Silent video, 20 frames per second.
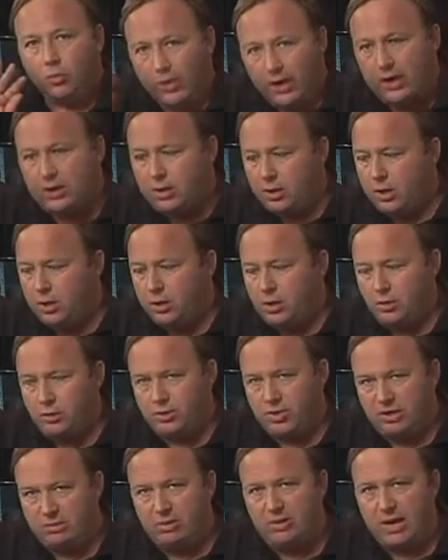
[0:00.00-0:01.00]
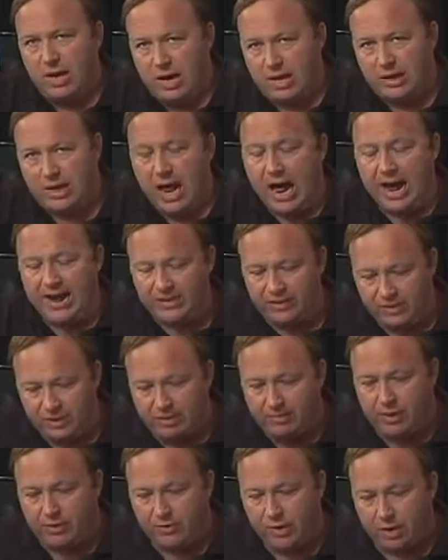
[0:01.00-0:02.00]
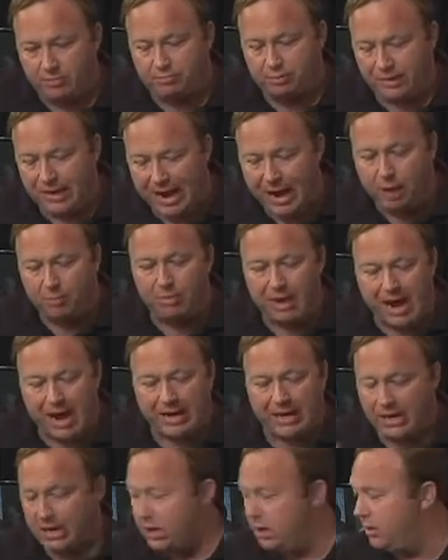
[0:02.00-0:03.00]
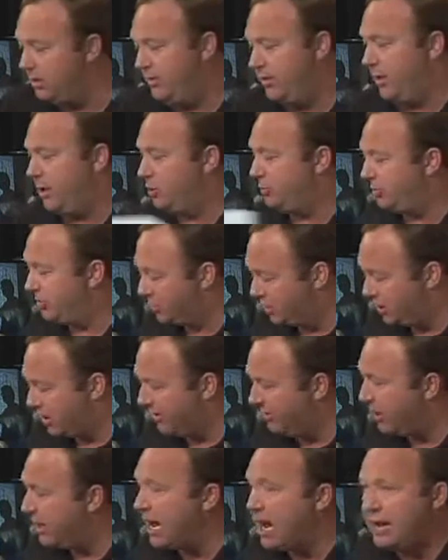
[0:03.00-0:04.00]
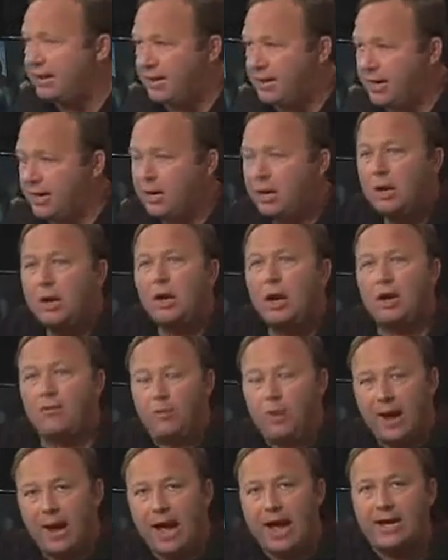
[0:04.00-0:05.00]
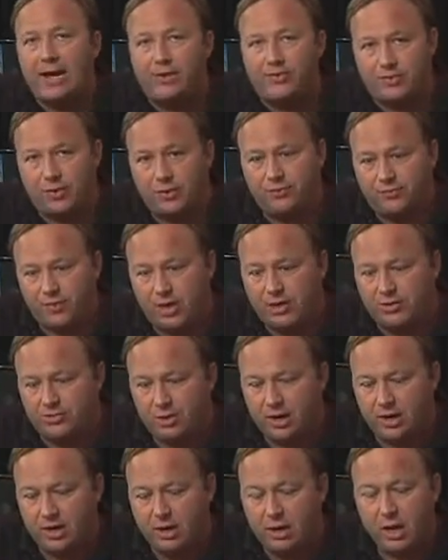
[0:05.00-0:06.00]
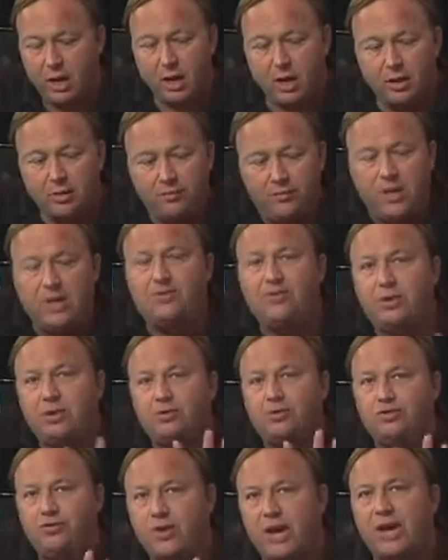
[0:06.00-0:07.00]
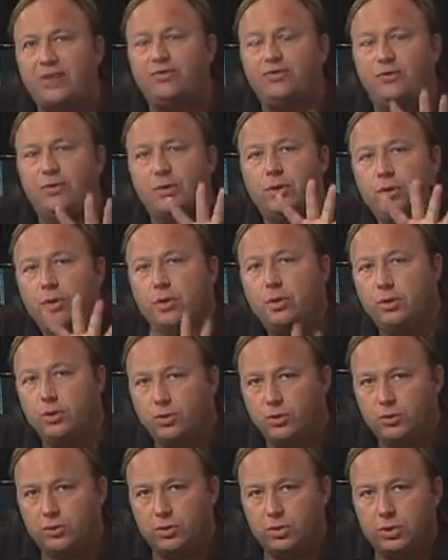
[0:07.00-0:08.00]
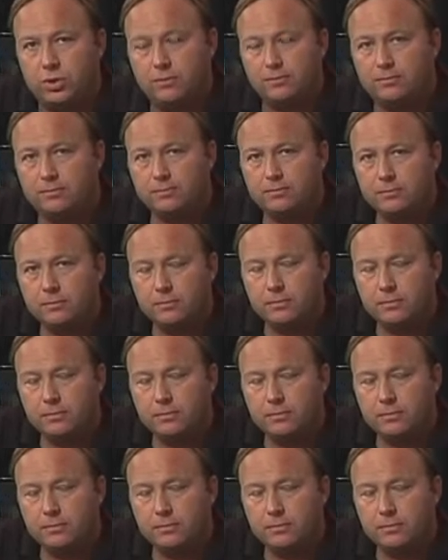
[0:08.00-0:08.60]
read to you some of the headlines, and then I'm going to try to plow back into these. But just to give you an idea of why I get so frustrated, this is just the news